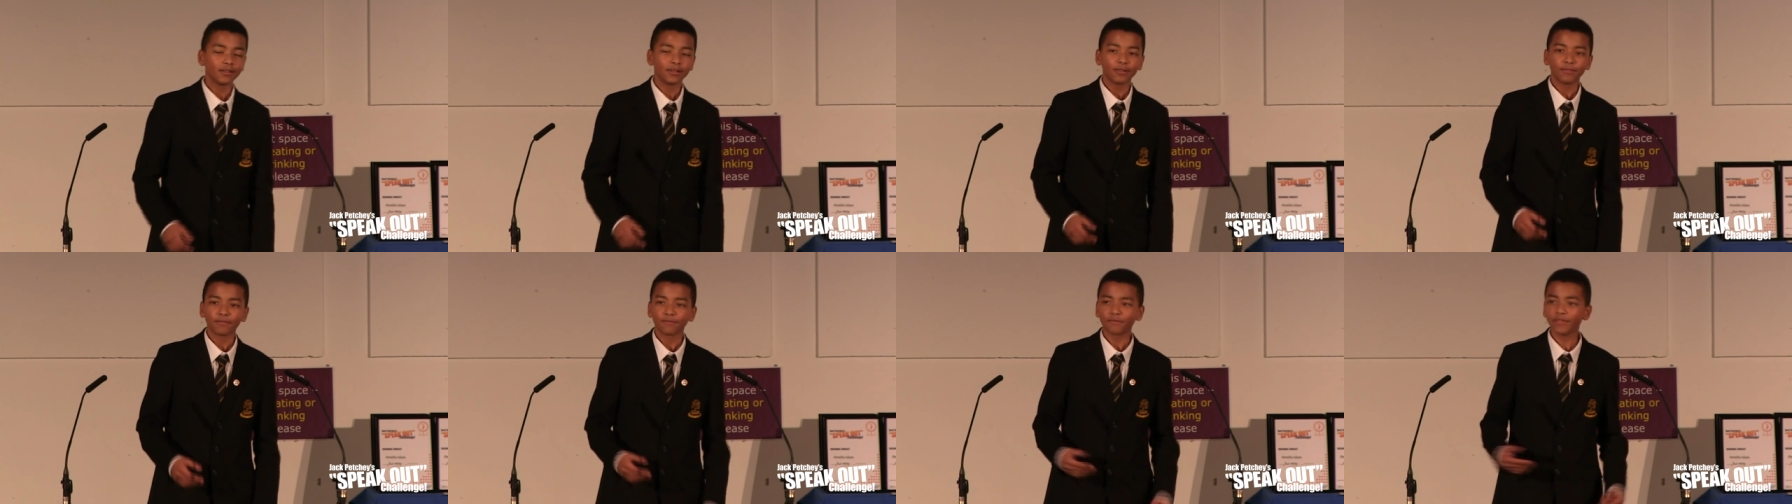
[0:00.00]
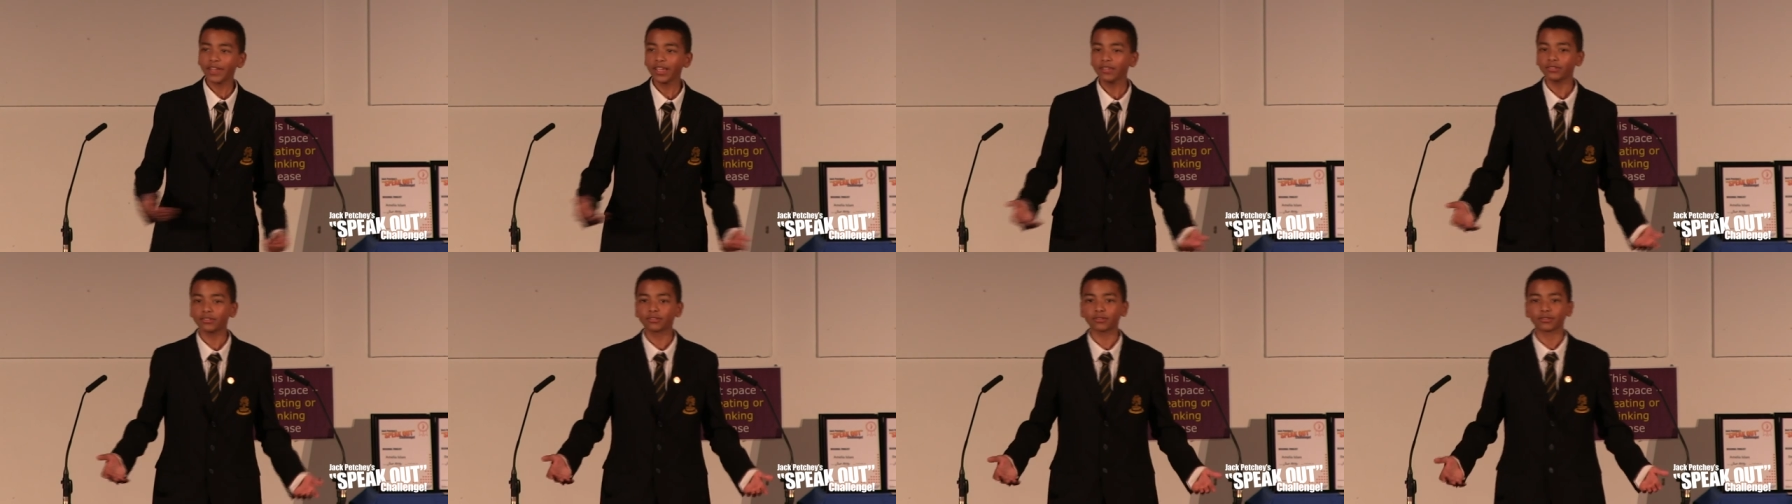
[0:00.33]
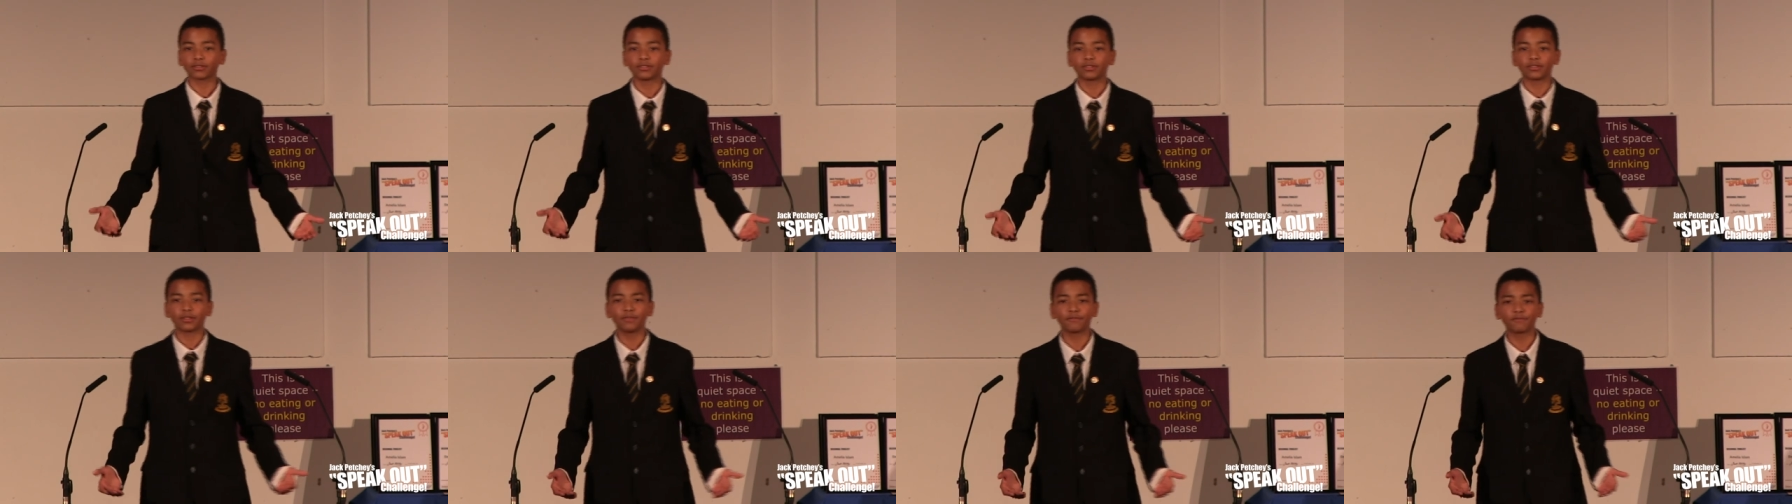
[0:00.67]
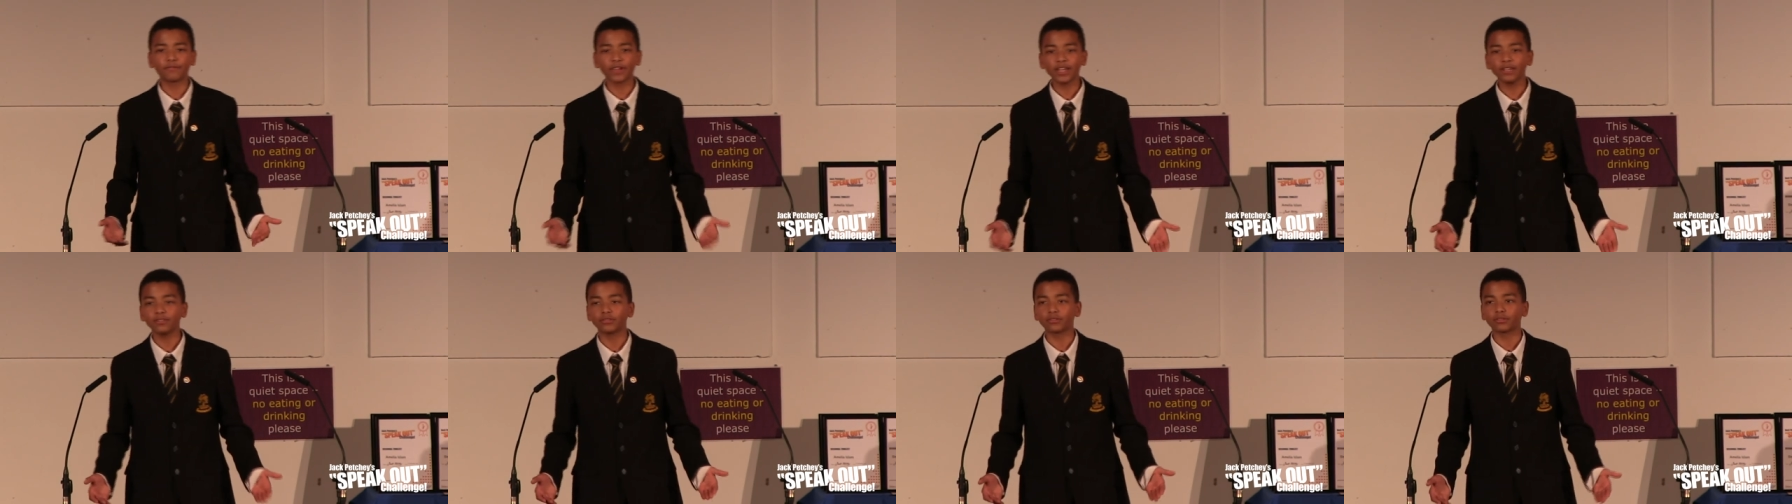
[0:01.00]
Face
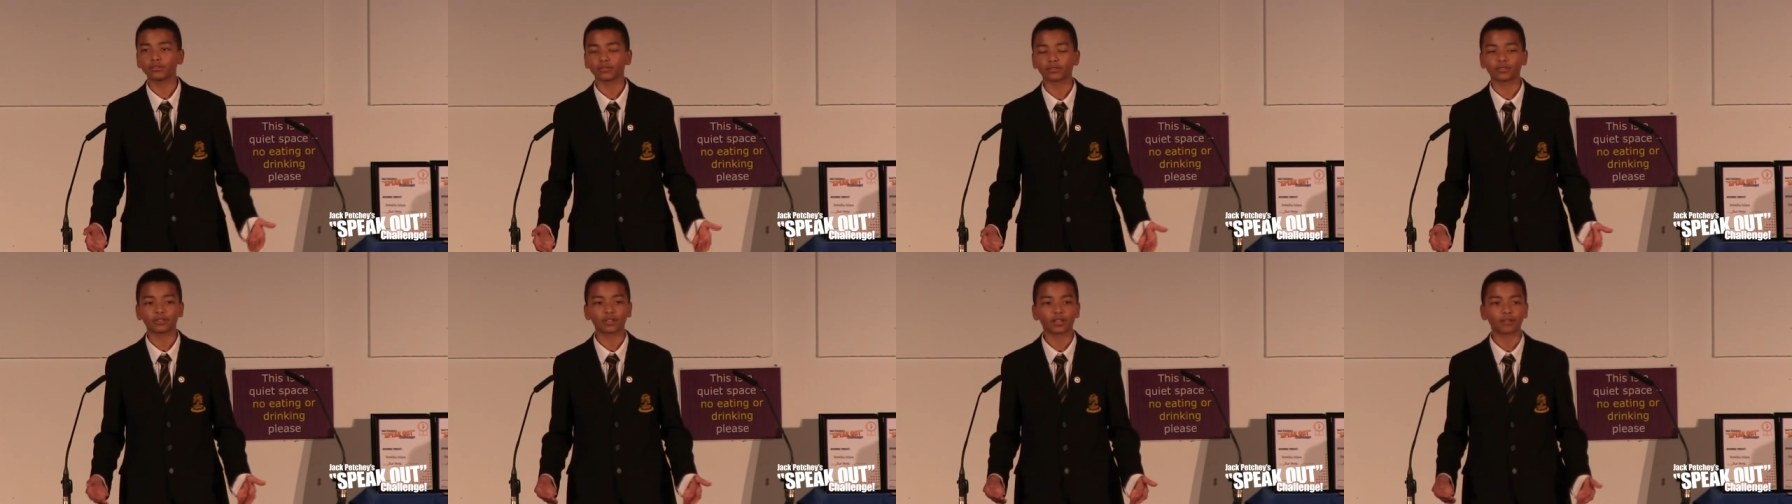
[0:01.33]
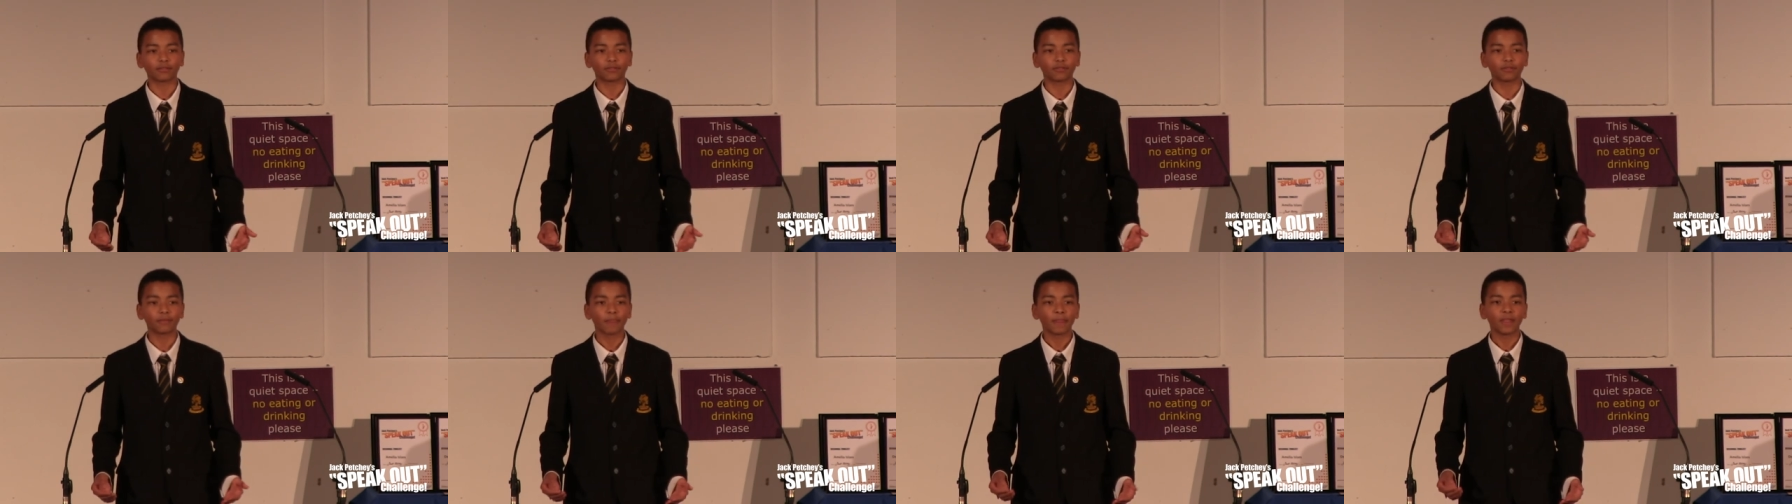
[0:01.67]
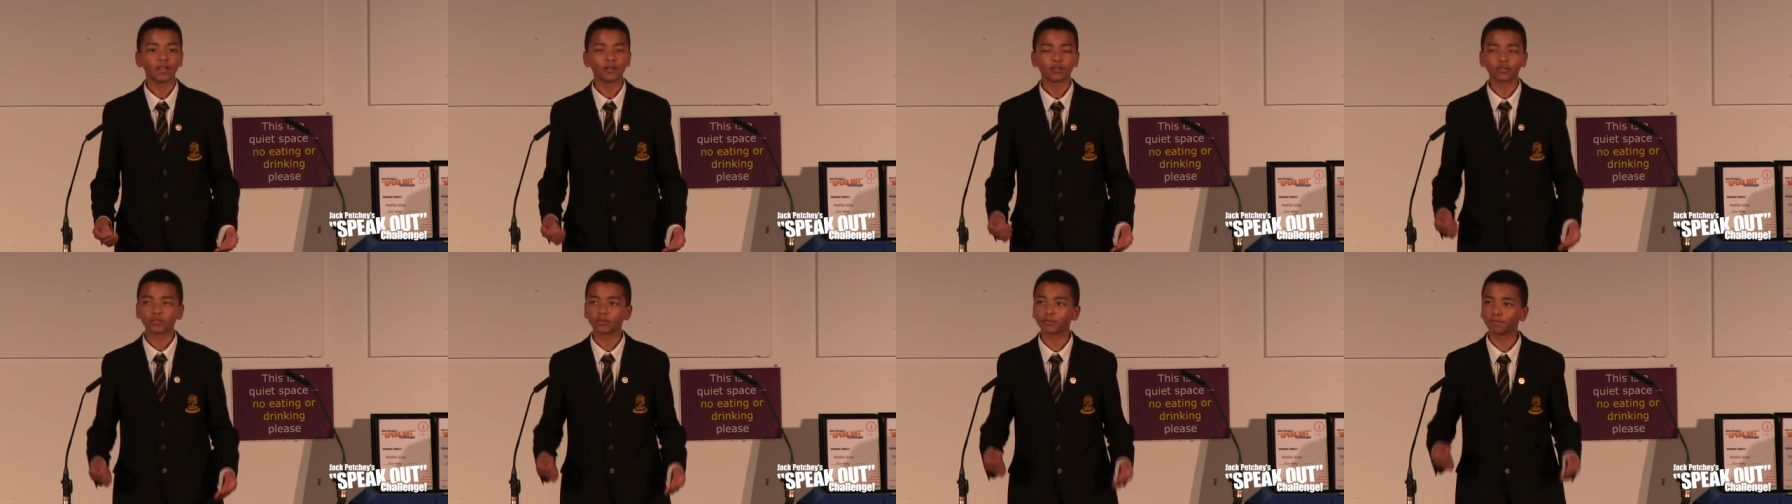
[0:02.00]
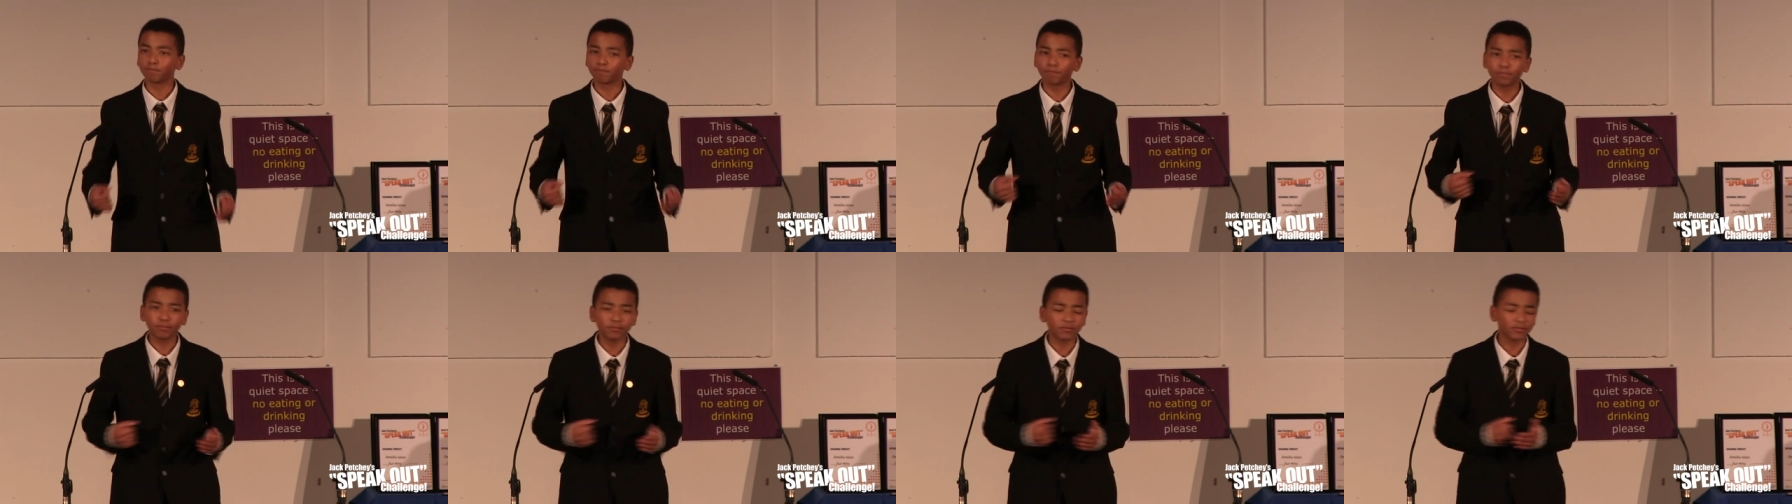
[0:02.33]
yourself.
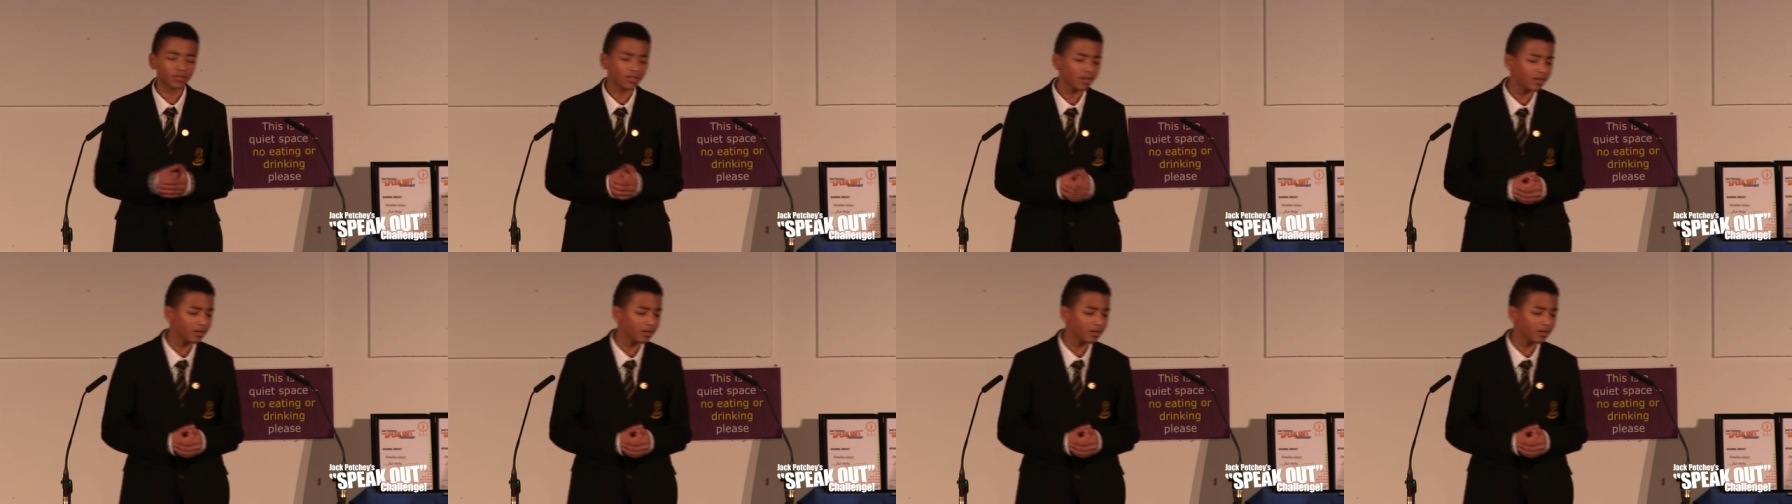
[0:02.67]
Get